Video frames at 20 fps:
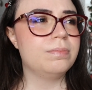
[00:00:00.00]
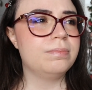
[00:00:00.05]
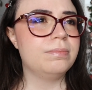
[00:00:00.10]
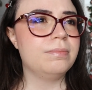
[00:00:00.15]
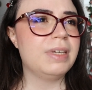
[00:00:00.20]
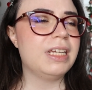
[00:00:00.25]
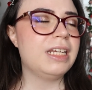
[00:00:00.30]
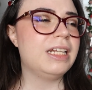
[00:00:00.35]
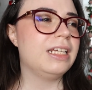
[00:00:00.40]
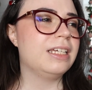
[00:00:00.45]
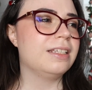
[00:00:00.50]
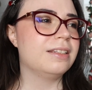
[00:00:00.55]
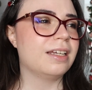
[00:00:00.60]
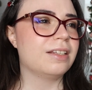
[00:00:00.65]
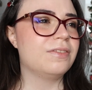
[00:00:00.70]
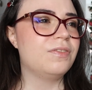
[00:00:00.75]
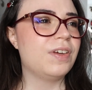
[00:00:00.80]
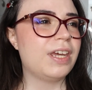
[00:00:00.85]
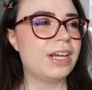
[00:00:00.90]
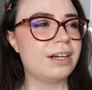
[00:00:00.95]
meaning
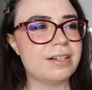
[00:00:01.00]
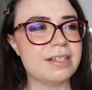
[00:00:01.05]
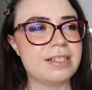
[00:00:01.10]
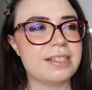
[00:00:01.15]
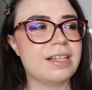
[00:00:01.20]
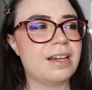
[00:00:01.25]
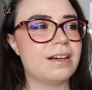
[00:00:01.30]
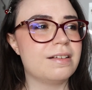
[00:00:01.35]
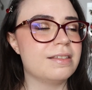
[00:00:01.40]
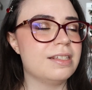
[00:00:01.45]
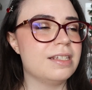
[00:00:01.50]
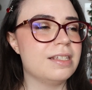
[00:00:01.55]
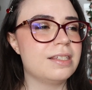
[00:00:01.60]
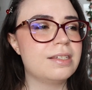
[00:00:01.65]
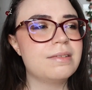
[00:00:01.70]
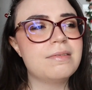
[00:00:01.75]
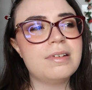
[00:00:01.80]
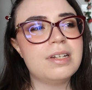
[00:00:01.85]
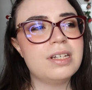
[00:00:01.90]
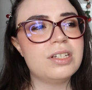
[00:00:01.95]
that fairies are these
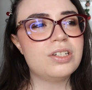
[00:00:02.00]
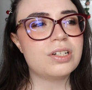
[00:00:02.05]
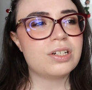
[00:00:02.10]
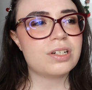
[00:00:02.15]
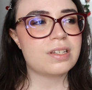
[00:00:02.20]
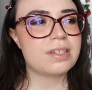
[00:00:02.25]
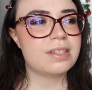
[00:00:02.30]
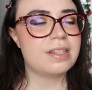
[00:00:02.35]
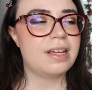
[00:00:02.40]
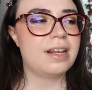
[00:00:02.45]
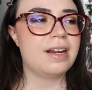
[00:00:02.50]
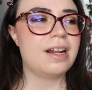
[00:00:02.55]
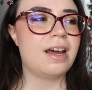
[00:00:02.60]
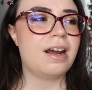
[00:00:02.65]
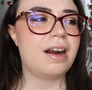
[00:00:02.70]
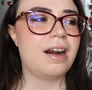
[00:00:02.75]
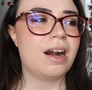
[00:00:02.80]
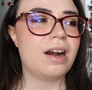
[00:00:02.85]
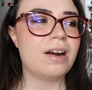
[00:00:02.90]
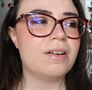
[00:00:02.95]
creatures that
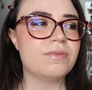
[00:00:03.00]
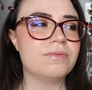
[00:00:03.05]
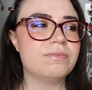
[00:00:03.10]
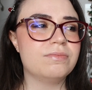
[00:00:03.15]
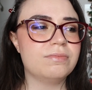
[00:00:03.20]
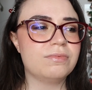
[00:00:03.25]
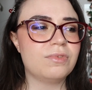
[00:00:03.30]
are